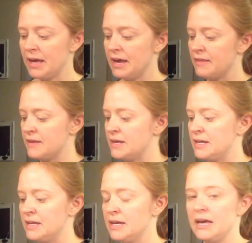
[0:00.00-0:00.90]
and
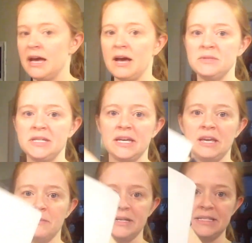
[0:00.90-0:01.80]
then I'm
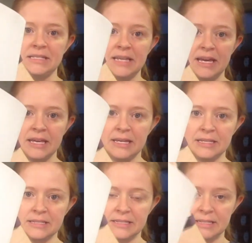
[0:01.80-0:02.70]
taking my
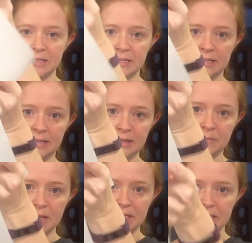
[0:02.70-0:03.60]
second
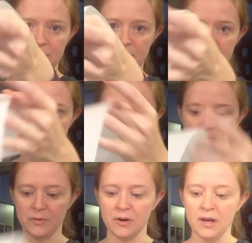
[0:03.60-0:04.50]
piece of parchment
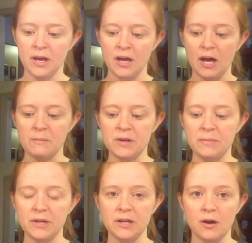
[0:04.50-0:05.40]
paper, I'm going to
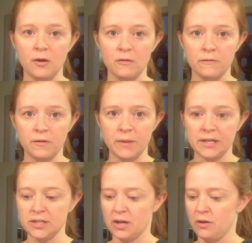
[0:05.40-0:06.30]
put it over my
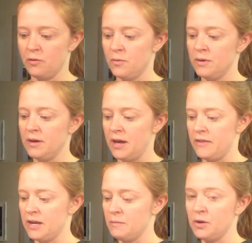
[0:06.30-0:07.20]
dough,
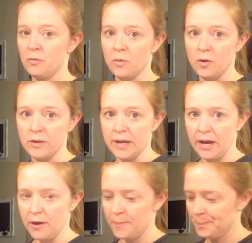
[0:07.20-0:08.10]
and then I'm going to roll it
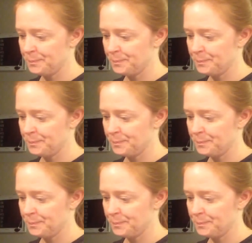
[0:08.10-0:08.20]
out.